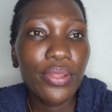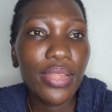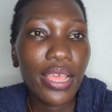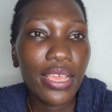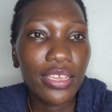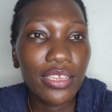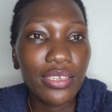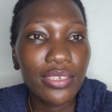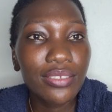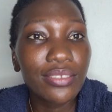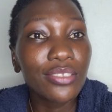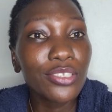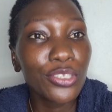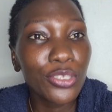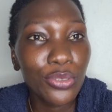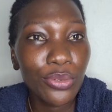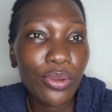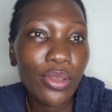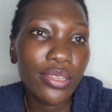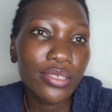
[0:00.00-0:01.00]
Like,
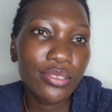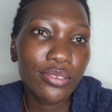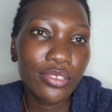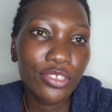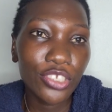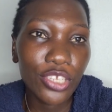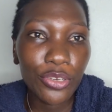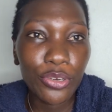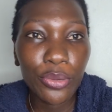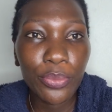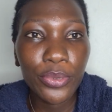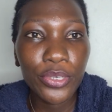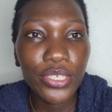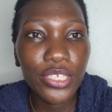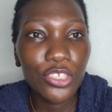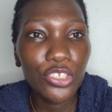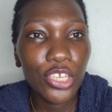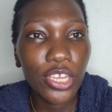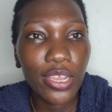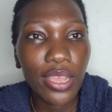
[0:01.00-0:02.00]
do a general
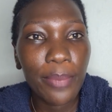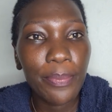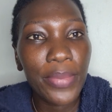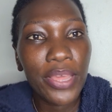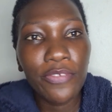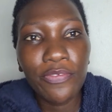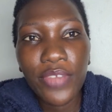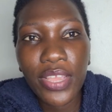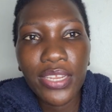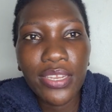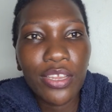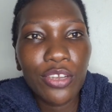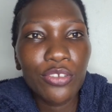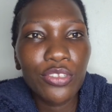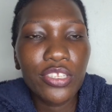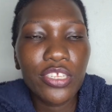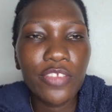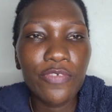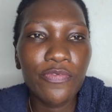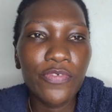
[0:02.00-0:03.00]
body checkup and find
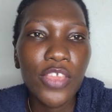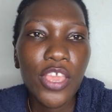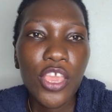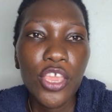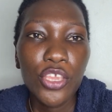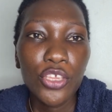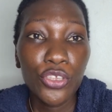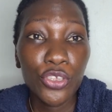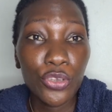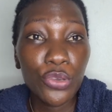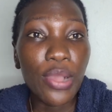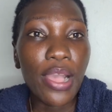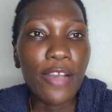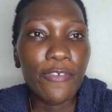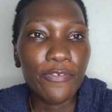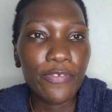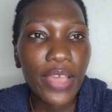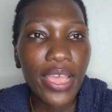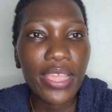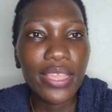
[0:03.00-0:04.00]
out if you
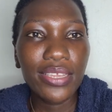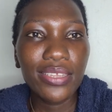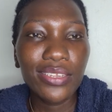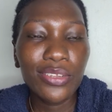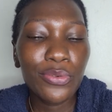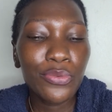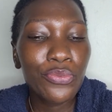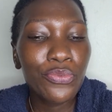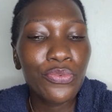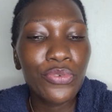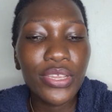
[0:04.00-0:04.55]
are fine.